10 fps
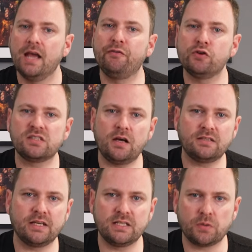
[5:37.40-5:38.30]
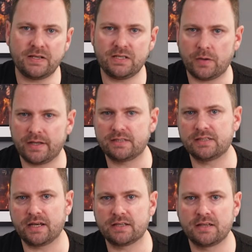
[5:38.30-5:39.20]
If you're starting in
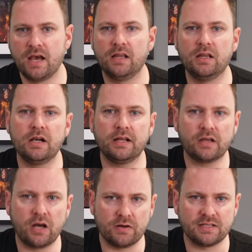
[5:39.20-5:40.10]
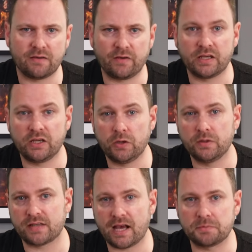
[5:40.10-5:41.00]
2026, learning the current FAQ
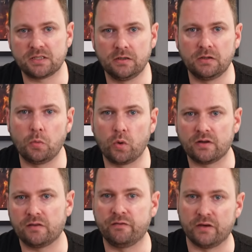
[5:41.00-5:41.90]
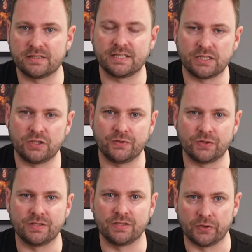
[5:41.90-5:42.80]
is absolutely one of the first things you
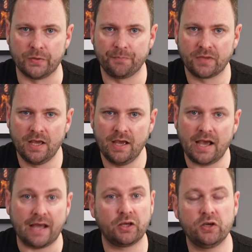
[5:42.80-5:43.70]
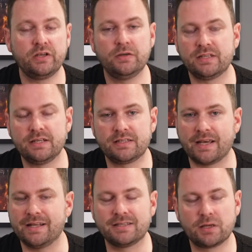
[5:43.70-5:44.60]
should do. And the good news is,
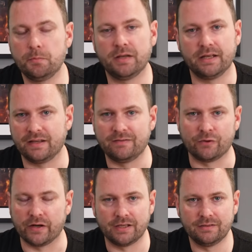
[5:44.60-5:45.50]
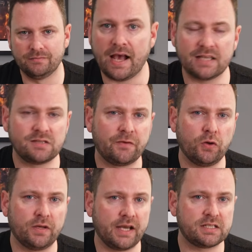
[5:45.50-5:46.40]
it's completely free. As for
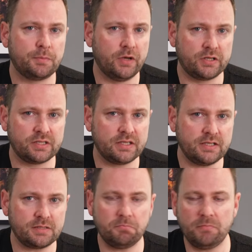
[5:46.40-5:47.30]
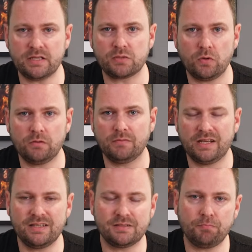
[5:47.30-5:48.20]
your next purchases, this one
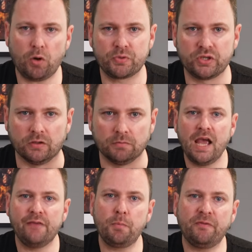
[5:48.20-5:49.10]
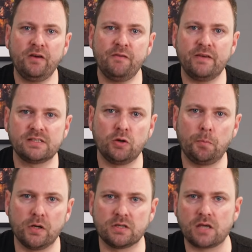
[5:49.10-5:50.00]
is optional. If you prefer physical
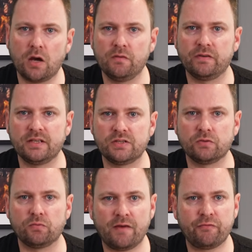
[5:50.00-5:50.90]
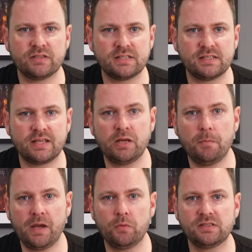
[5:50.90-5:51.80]
books over digital references, then you
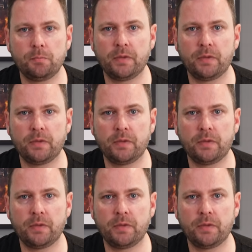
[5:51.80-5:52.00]
may want to